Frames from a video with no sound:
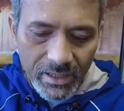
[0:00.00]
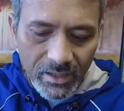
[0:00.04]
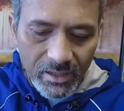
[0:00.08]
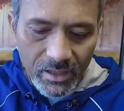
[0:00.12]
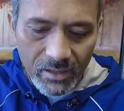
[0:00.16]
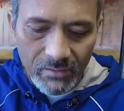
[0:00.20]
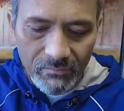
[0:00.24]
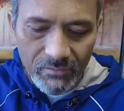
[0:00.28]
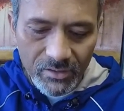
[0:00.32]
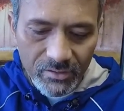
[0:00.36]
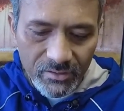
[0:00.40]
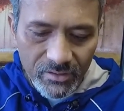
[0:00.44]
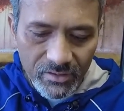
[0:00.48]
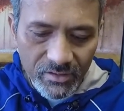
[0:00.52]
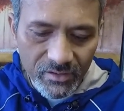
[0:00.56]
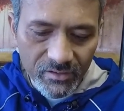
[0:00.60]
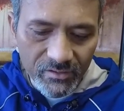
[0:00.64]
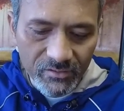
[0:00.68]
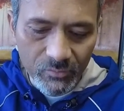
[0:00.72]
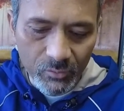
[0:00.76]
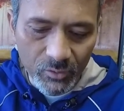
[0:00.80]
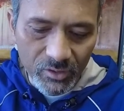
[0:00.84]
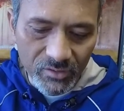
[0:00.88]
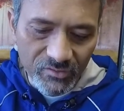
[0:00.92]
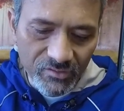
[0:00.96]
cover
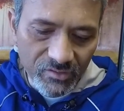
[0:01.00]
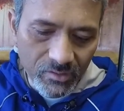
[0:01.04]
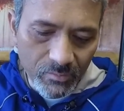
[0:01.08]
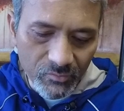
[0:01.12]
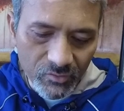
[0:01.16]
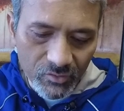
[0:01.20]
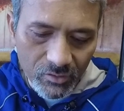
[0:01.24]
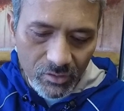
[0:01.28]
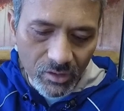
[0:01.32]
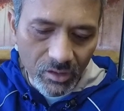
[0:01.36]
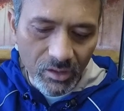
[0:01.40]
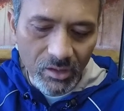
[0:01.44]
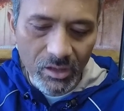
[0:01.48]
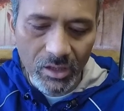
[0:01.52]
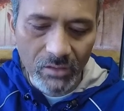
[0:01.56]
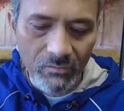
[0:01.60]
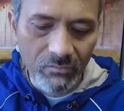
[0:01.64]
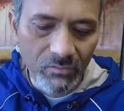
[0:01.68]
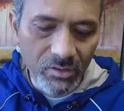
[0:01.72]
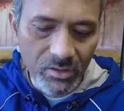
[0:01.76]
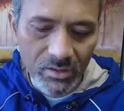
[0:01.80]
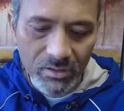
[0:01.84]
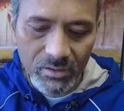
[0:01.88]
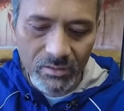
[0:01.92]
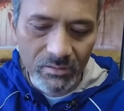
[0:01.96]
this with some sort of
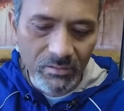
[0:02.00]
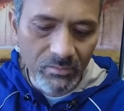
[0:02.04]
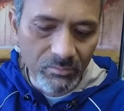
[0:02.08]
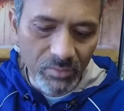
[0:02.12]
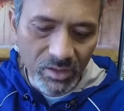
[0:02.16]
cover